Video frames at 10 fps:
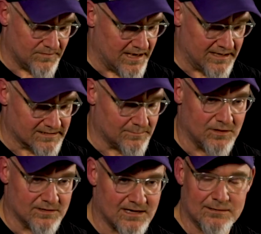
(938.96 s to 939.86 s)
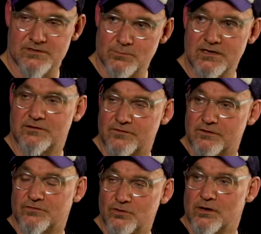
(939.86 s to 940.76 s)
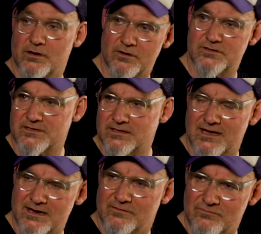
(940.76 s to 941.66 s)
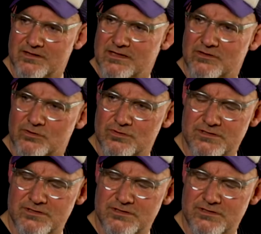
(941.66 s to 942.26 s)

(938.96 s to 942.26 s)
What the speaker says: X amount of times a week for a few hours and kind of really doing